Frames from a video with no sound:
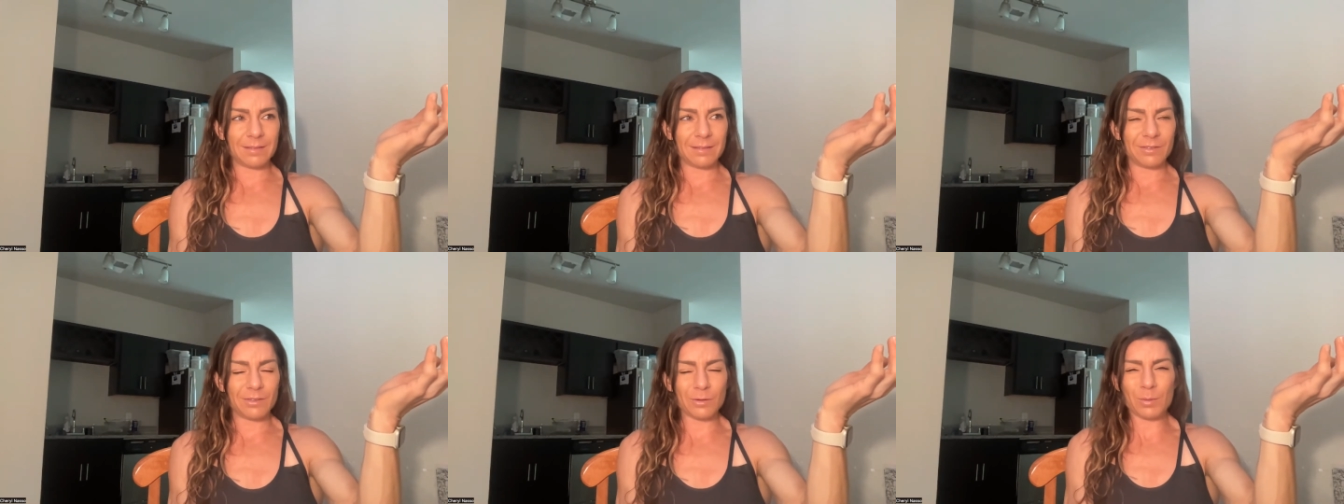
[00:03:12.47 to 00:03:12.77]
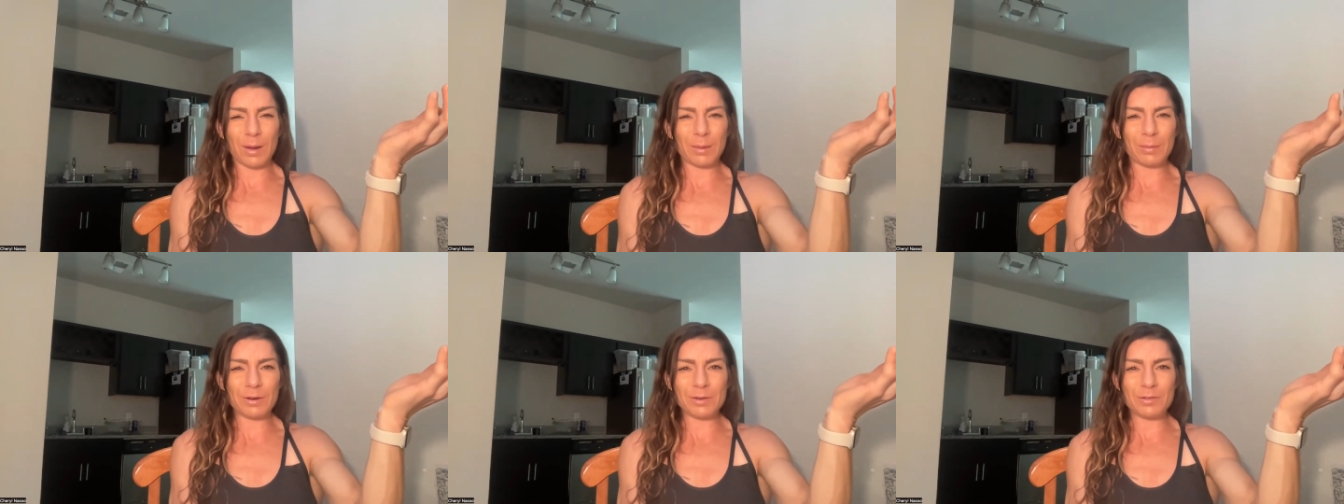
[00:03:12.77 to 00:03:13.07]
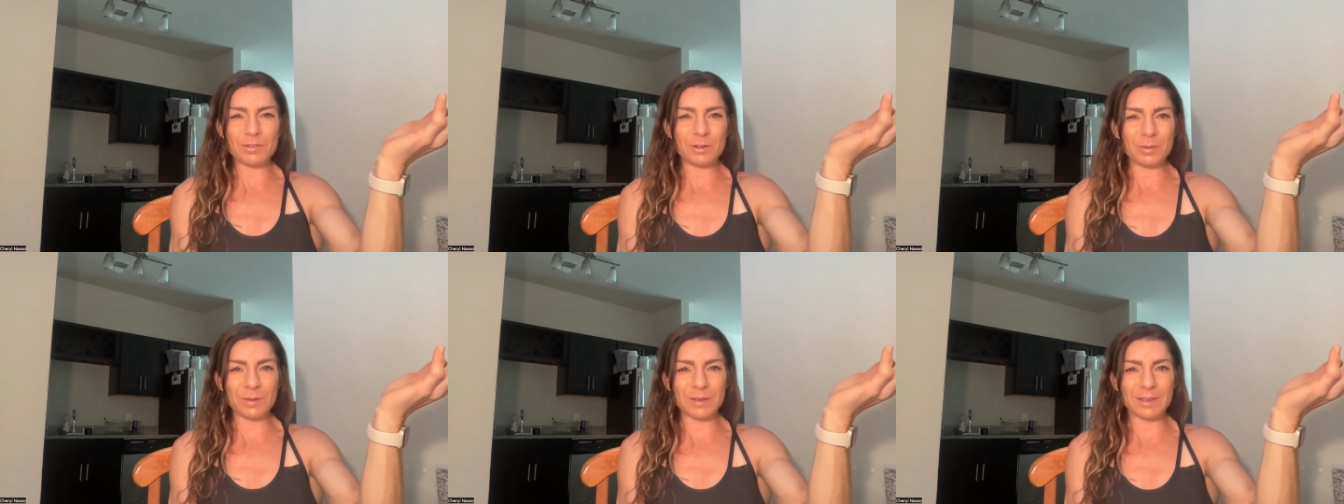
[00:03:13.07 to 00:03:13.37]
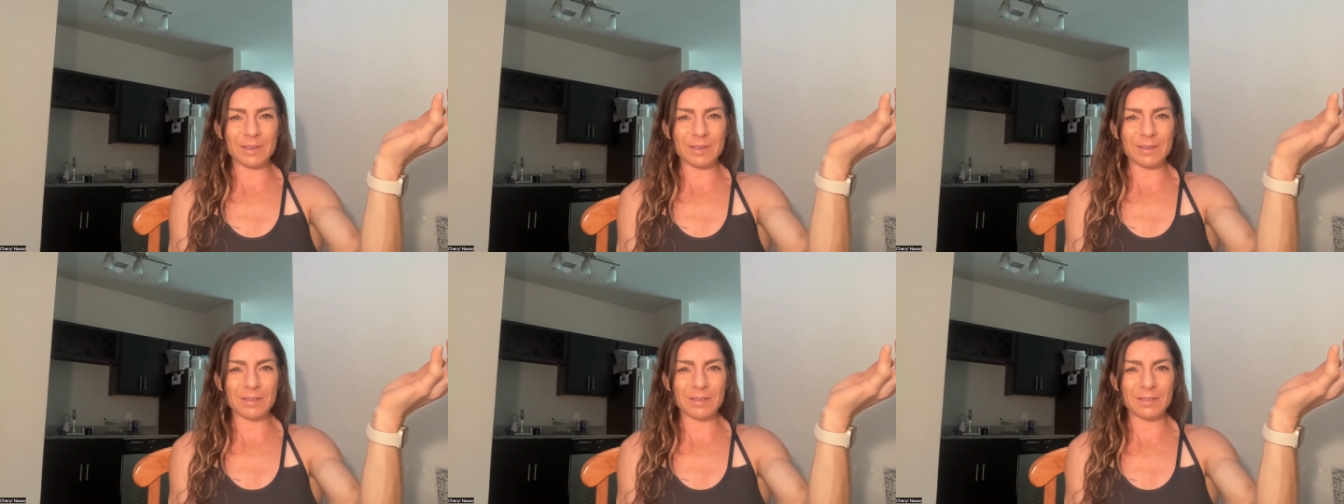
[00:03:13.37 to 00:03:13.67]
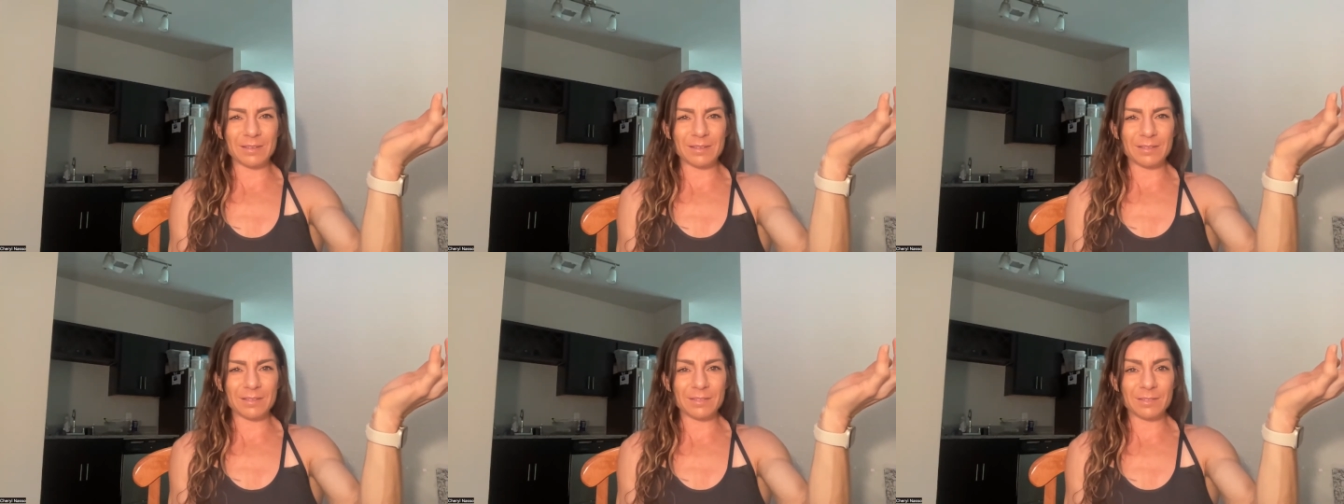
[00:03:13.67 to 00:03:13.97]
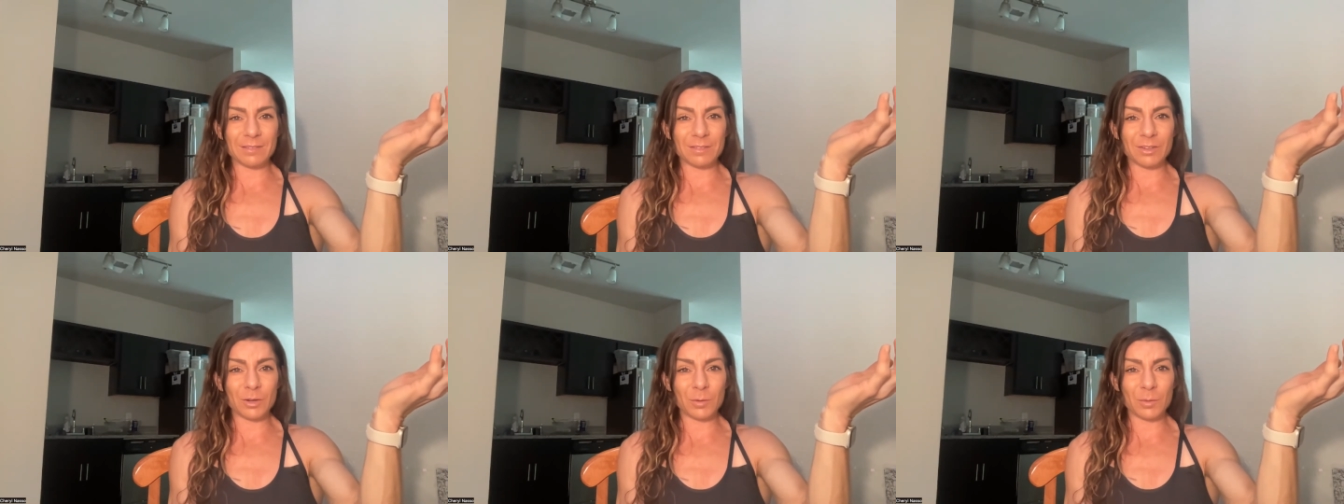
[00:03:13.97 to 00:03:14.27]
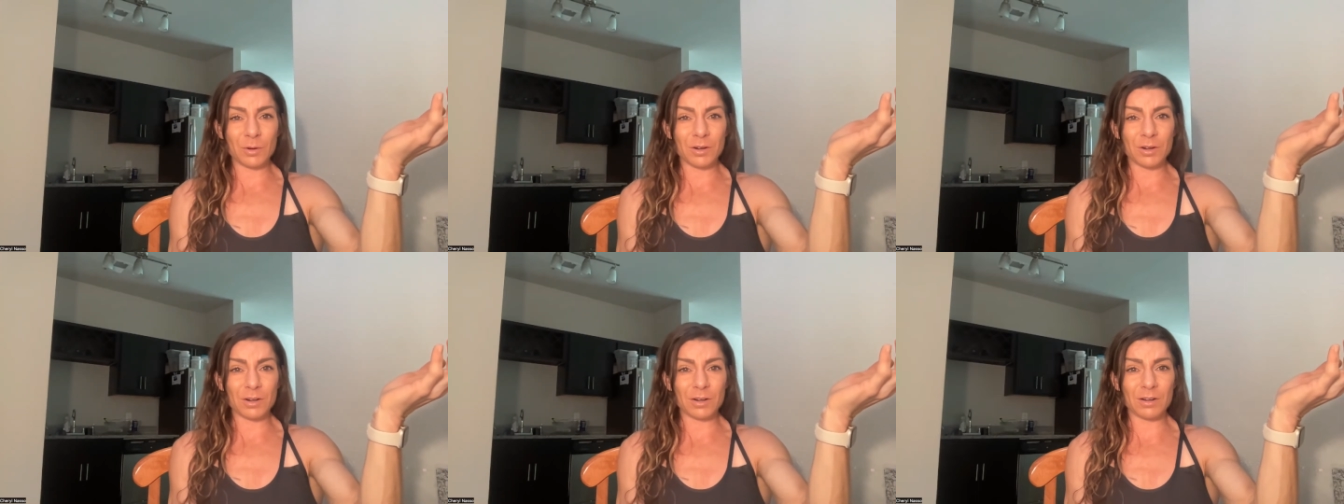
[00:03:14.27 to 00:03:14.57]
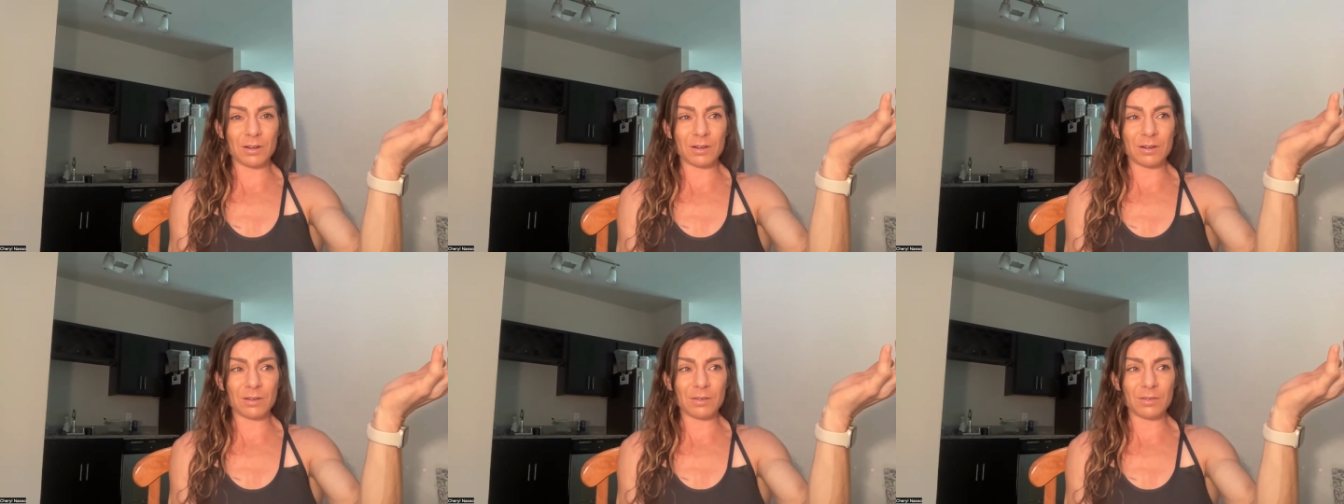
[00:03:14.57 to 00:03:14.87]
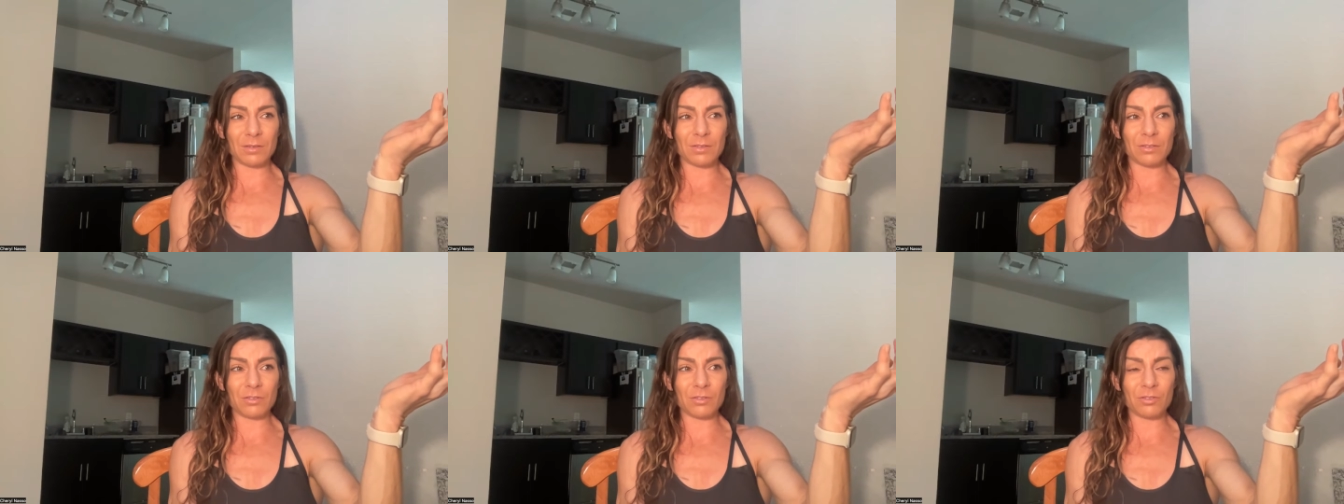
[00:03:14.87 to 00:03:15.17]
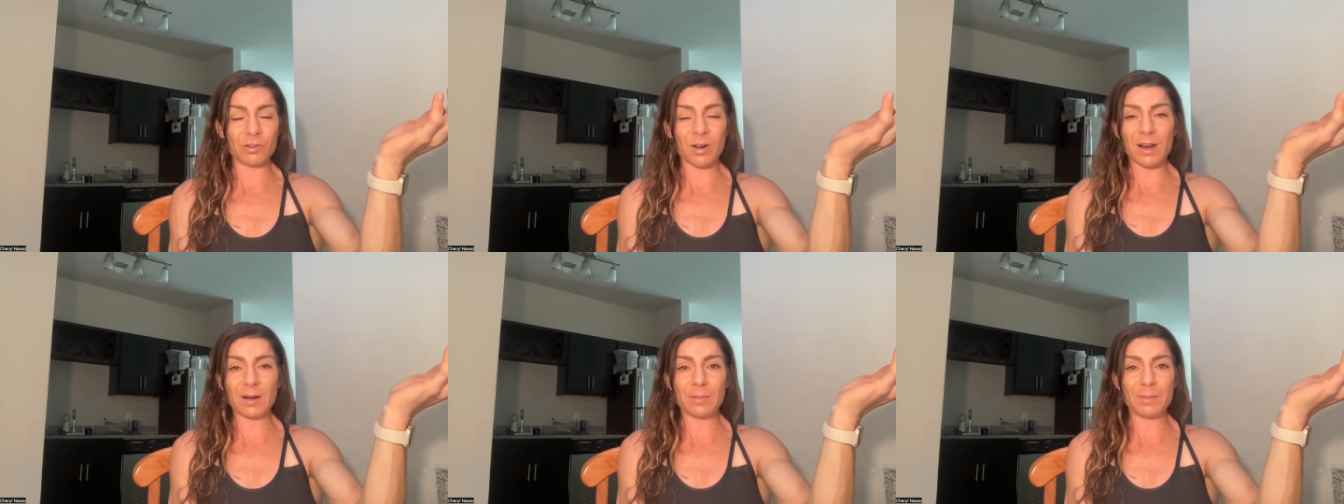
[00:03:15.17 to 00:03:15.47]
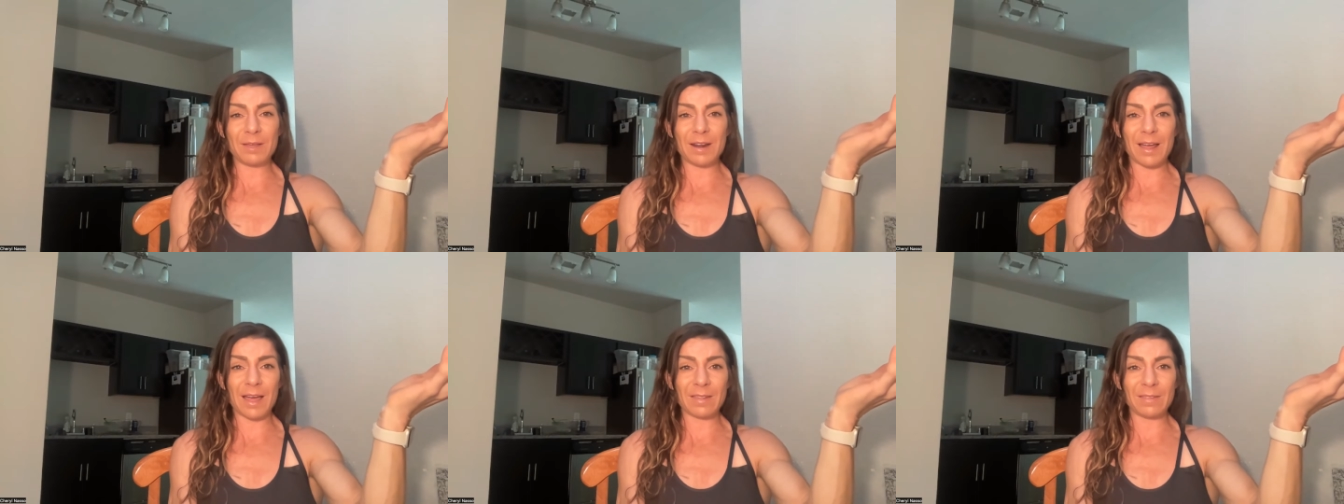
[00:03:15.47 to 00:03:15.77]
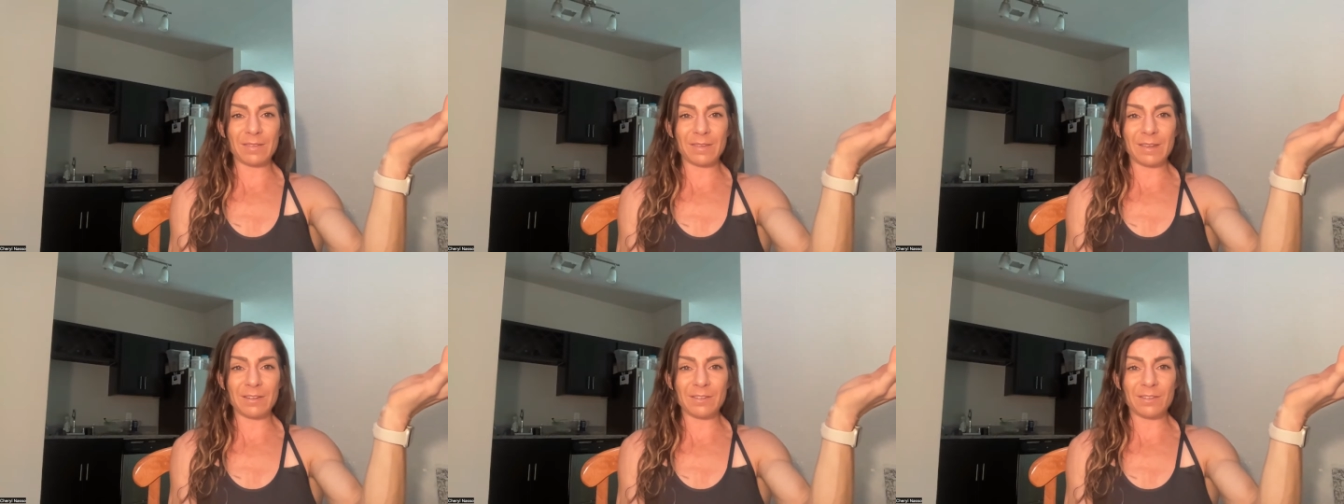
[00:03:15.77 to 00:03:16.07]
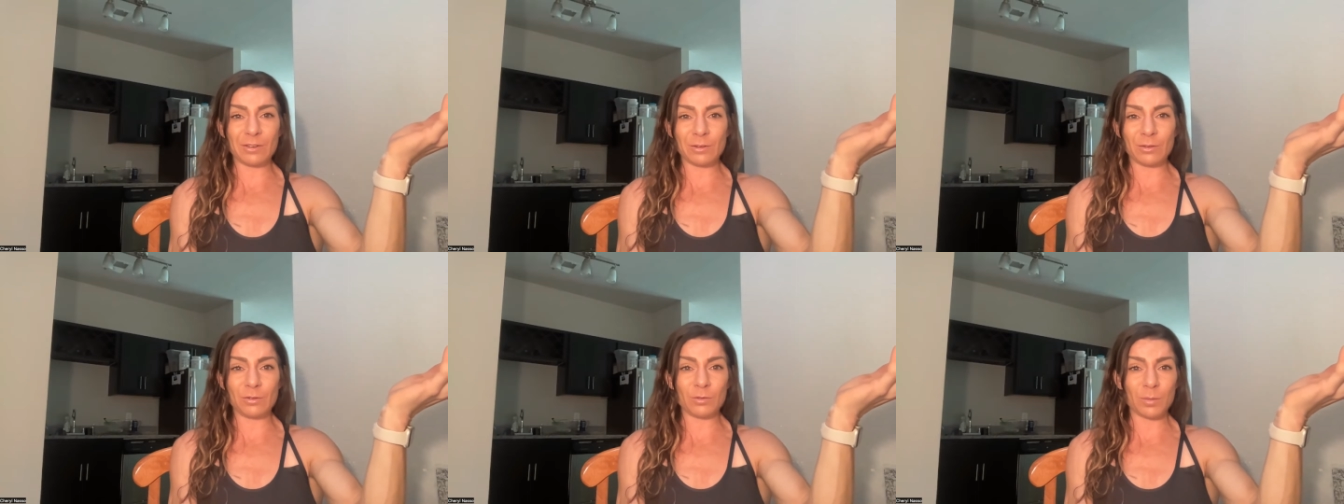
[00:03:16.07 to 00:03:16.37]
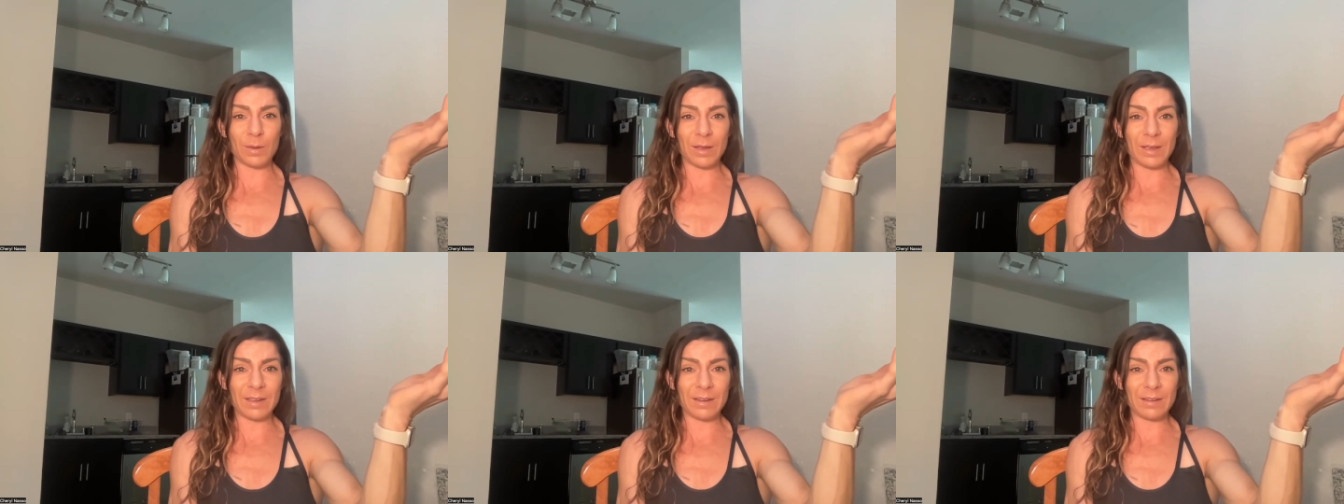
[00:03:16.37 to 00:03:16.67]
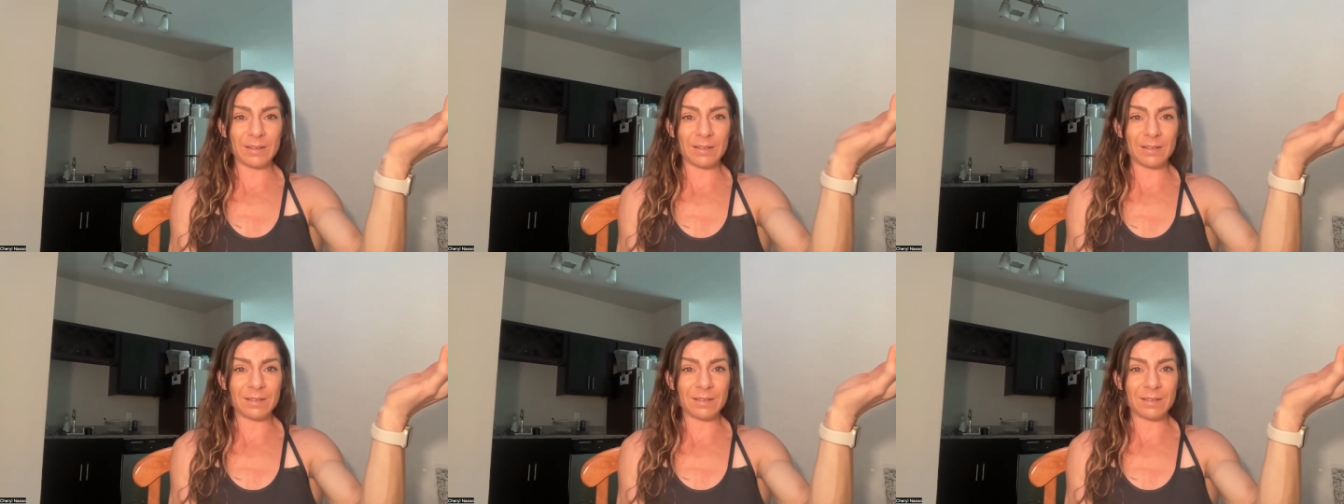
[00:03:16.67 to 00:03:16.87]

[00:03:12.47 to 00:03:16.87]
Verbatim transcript: So why were you doing it? You were trying to be an athlete to lose weight?